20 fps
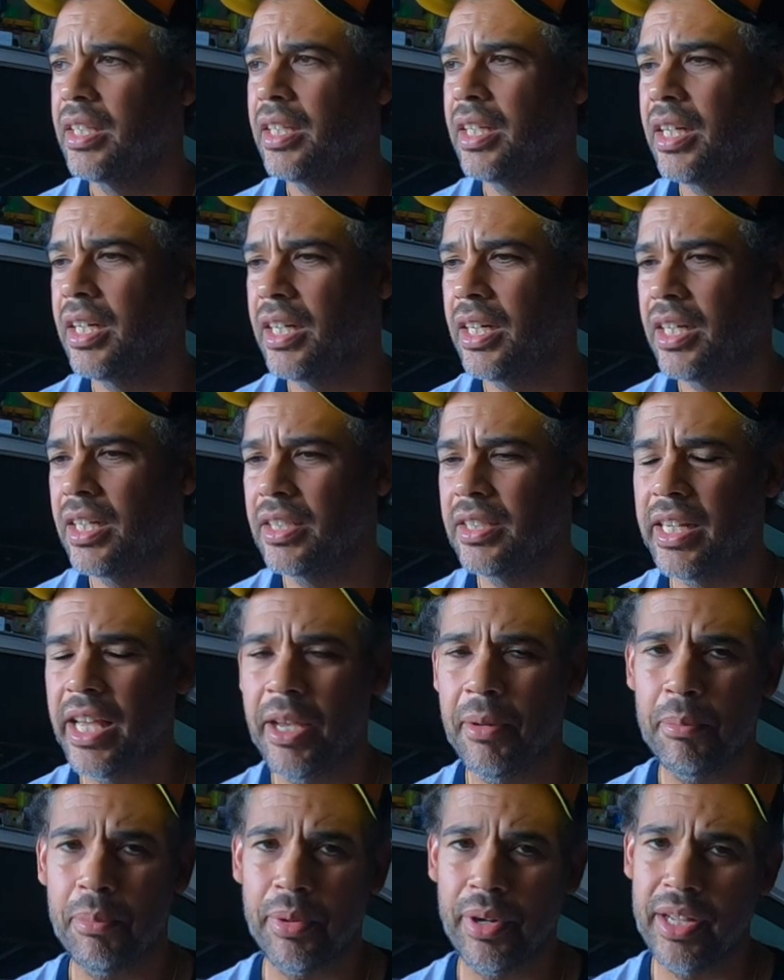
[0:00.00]
uh,
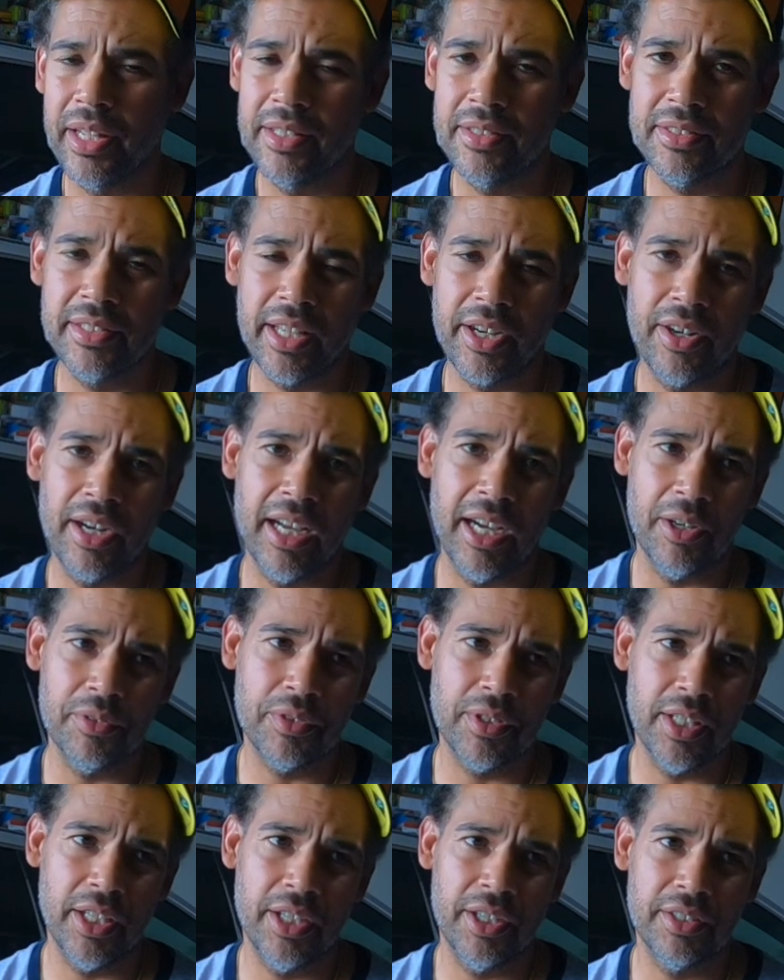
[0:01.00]
name brands that are
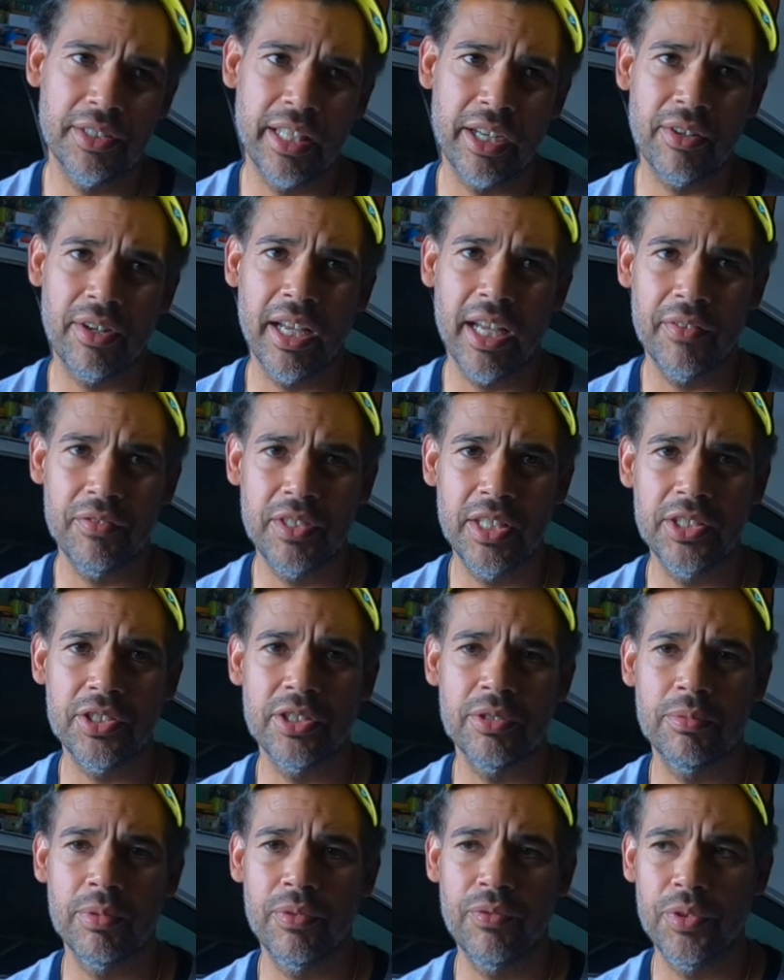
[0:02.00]
out there that are, have
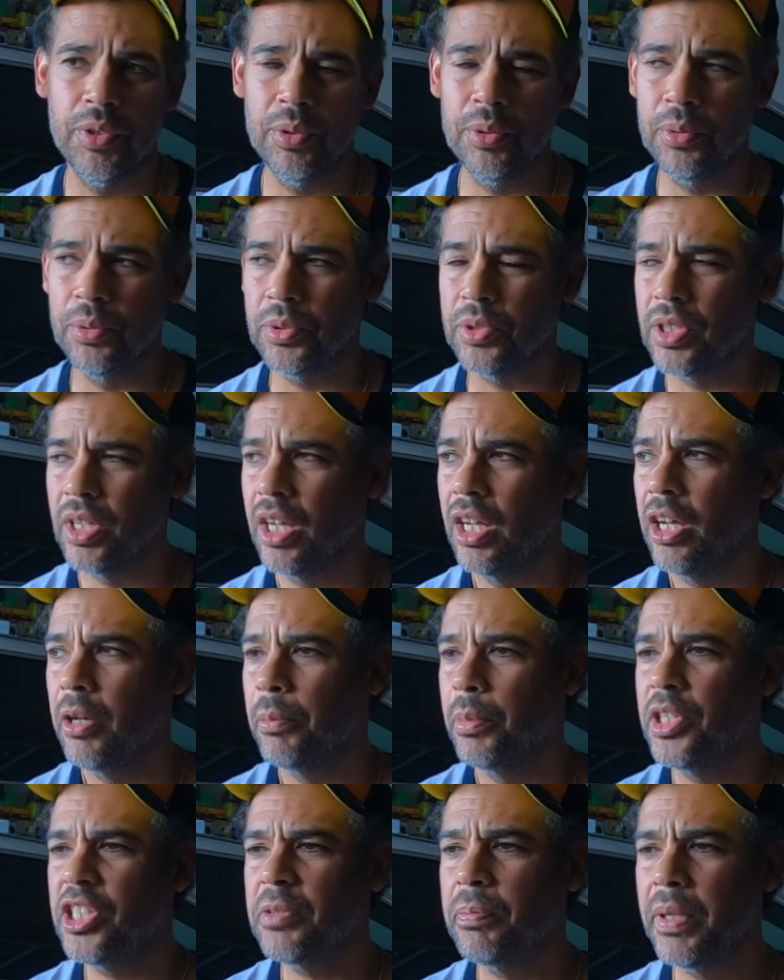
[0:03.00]
decent reviews.
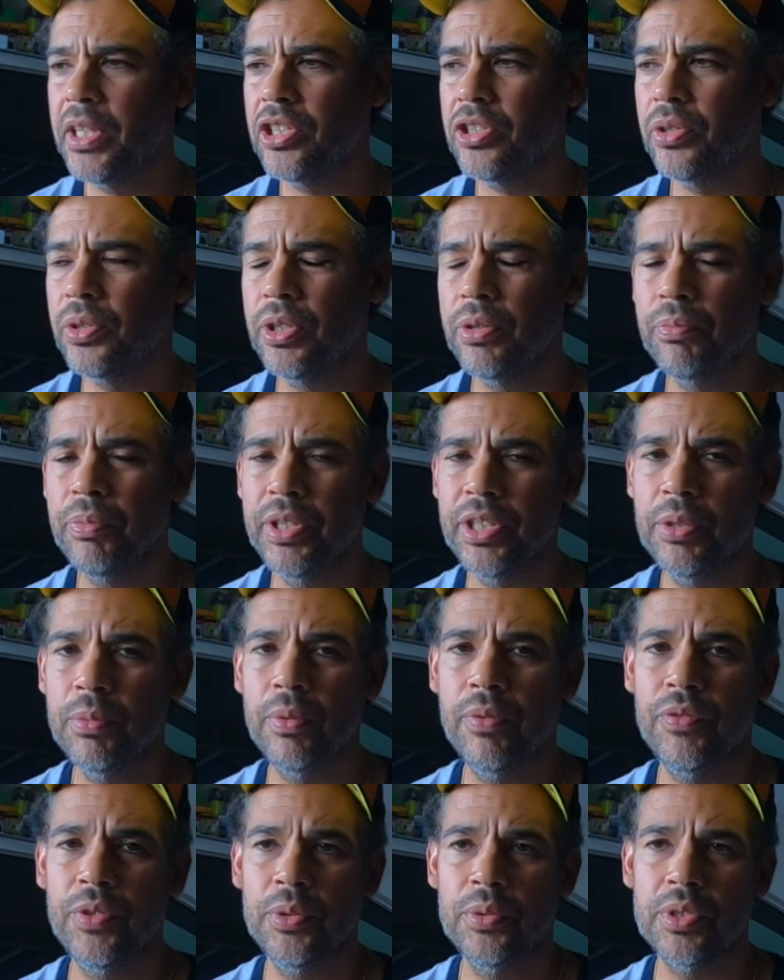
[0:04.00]
But just make sure you read the
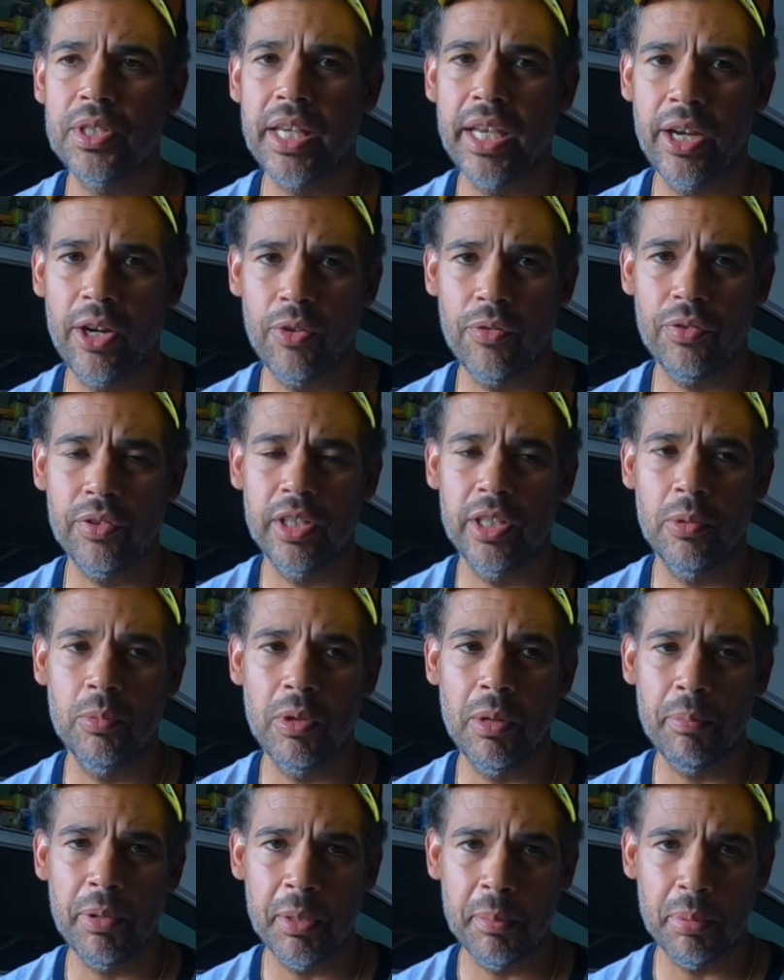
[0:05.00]
reviews carefully and
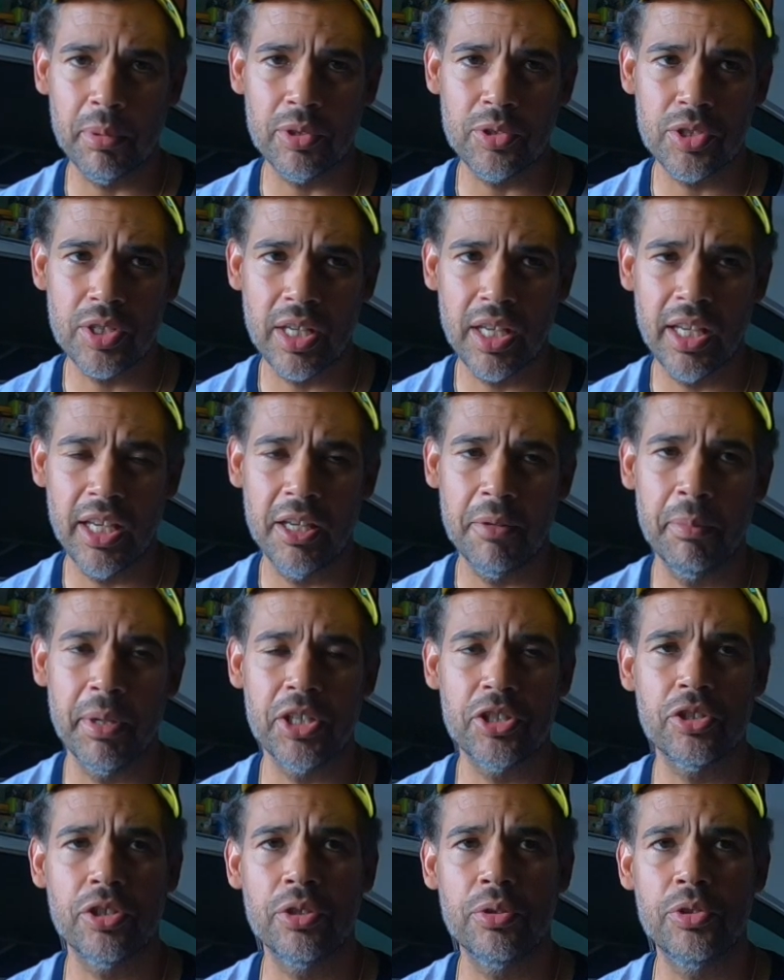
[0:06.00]
what people are saying.
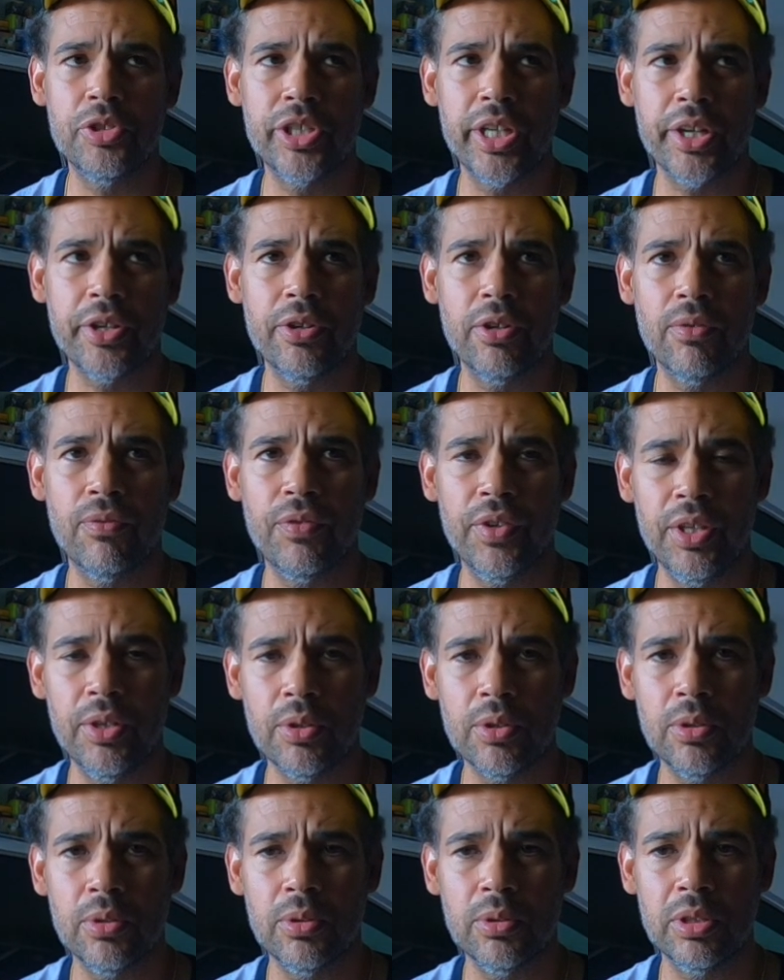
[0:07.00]
Make sure you check your
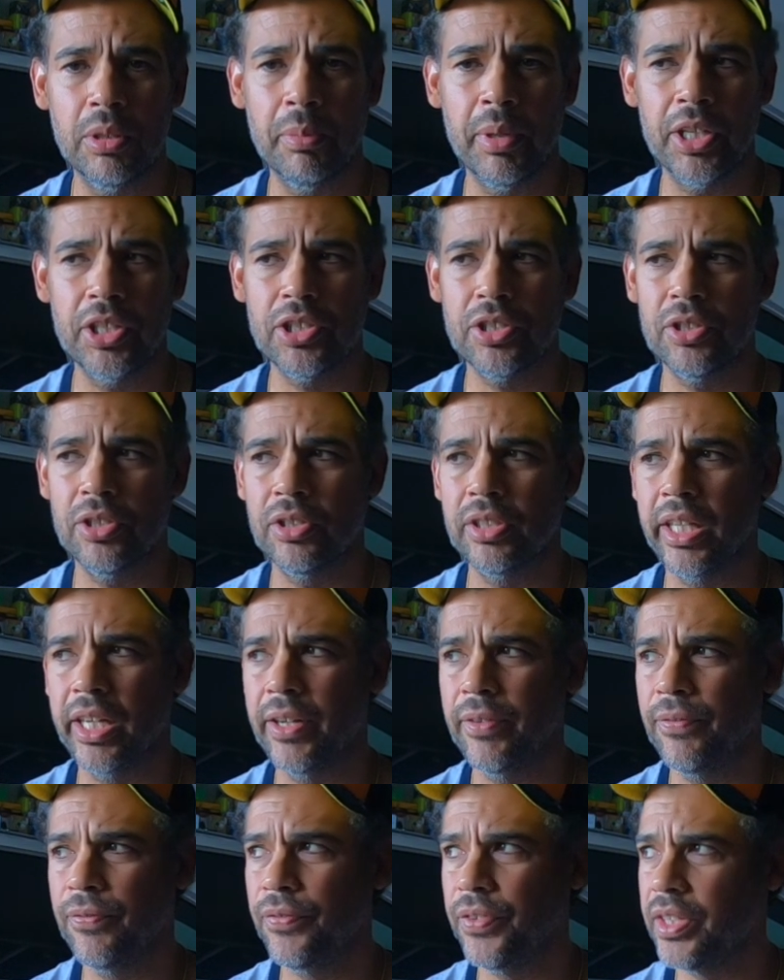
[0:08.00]
vehicle to make sure that
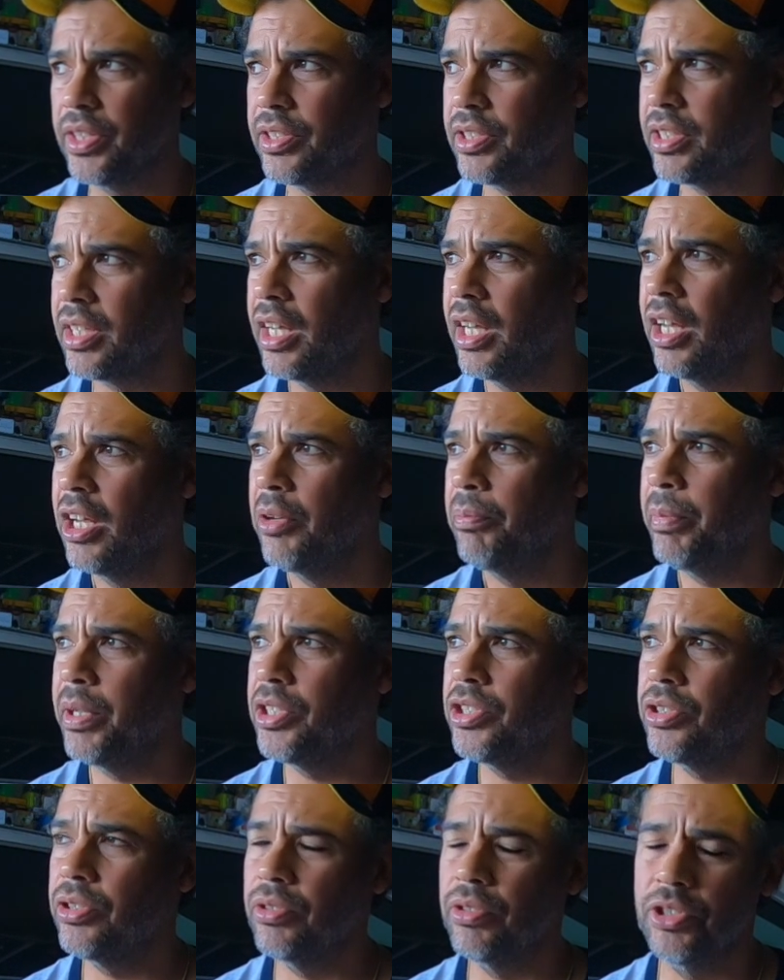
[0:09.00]
it fits. Make
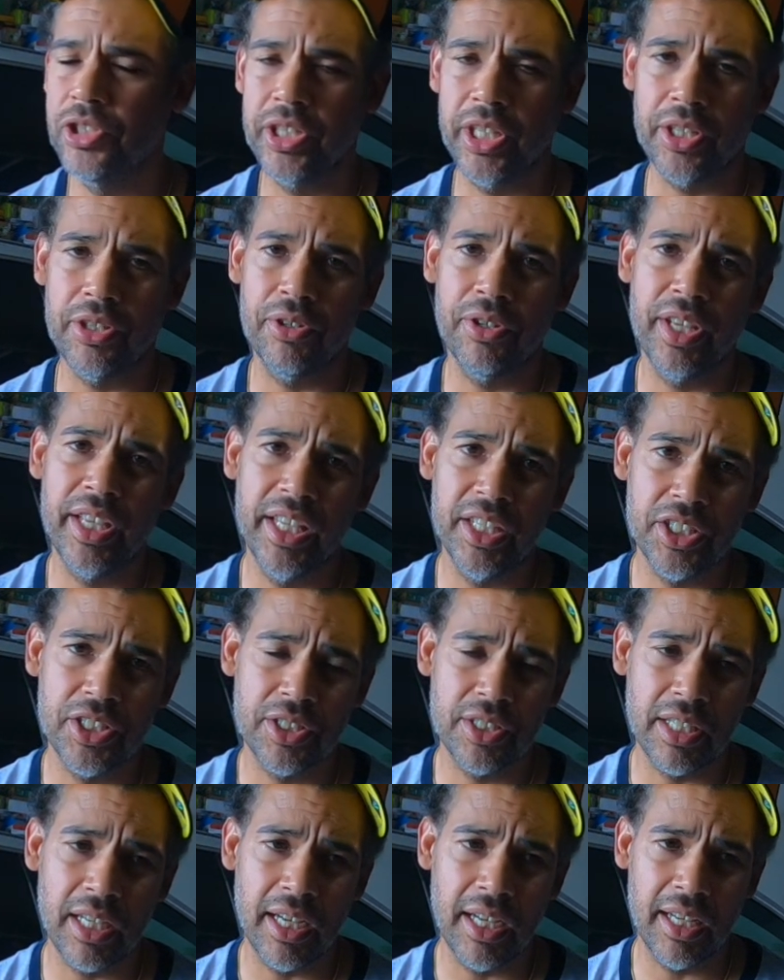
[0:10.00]
sure you check your hitch
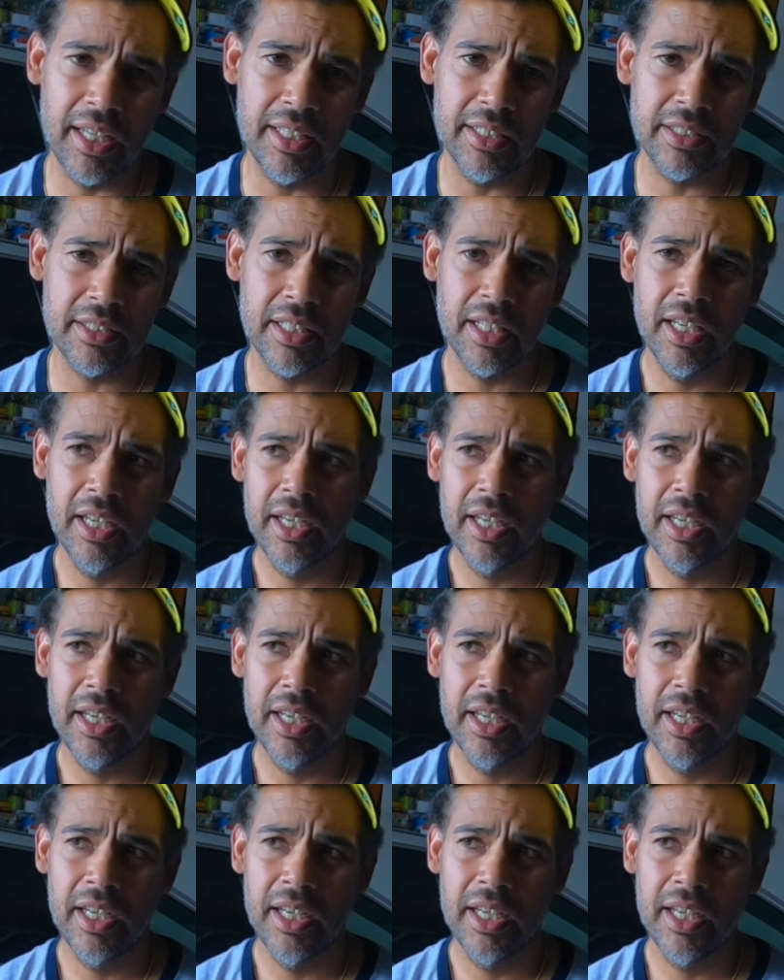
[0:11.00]
size